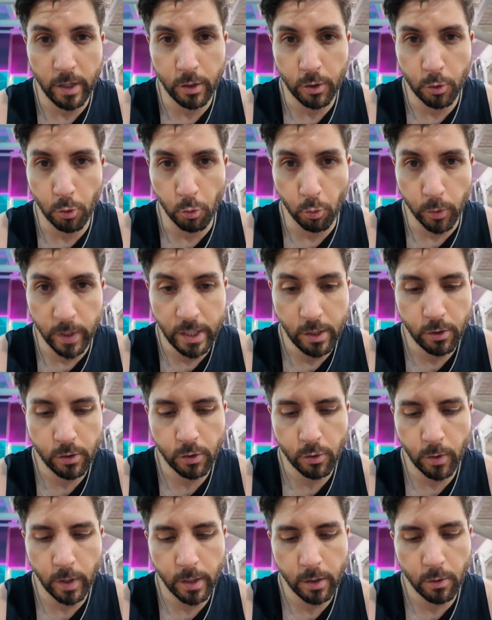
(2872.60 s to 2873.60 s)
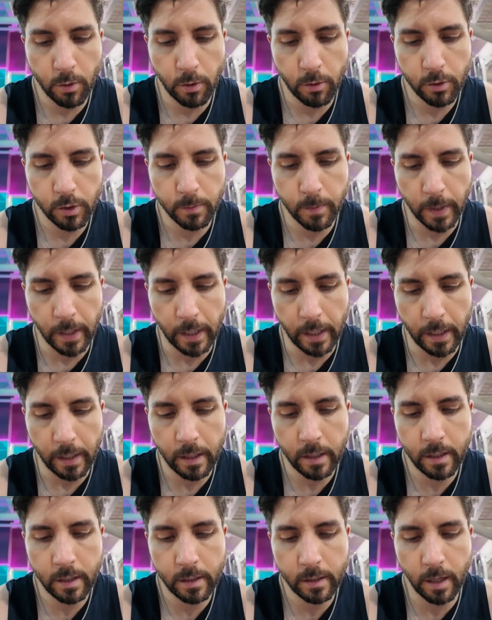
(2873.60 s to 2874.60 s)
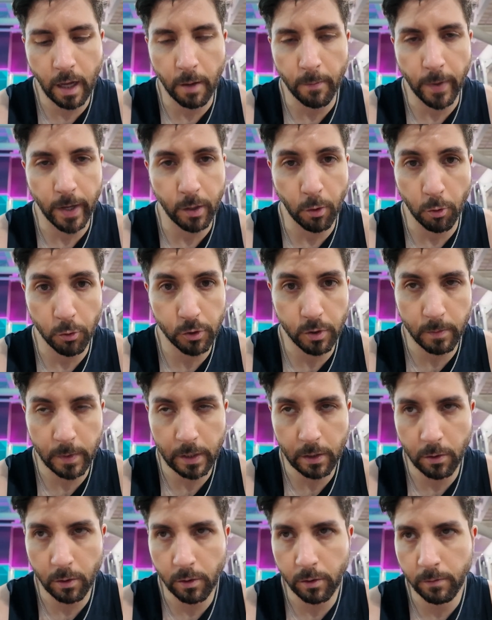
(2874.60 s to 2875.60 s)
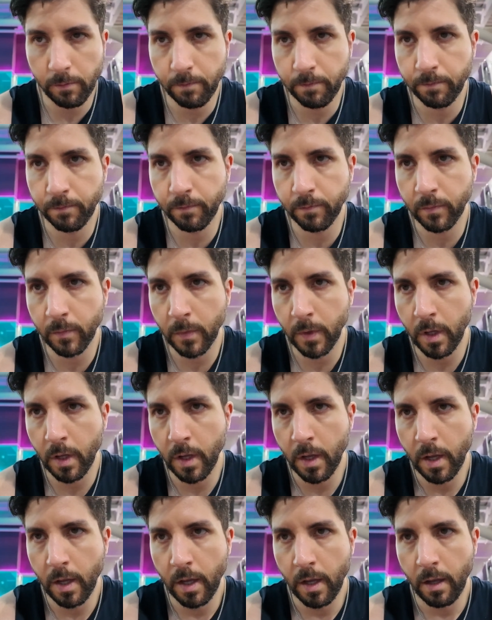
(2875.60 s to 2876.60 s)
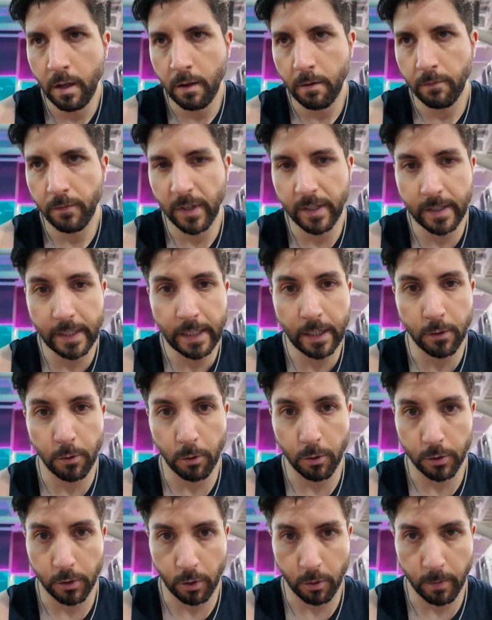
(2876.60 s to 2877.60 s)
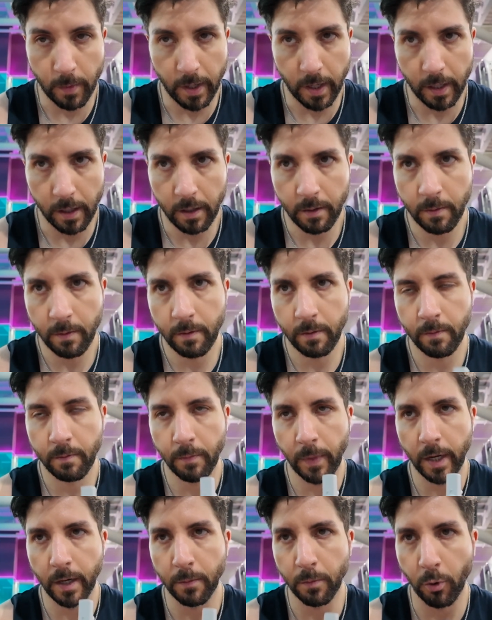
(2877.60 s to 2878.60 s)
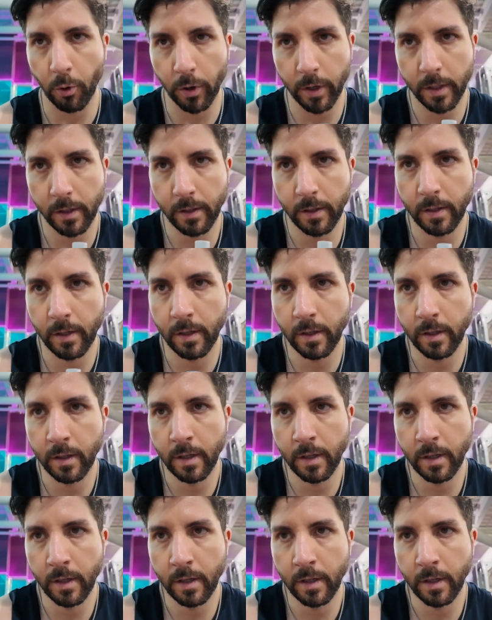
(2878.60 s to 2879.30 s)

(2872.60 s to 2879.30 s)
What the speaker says: to reach strength goals, but it's not my ultimate goal. Physique goals are my main importance.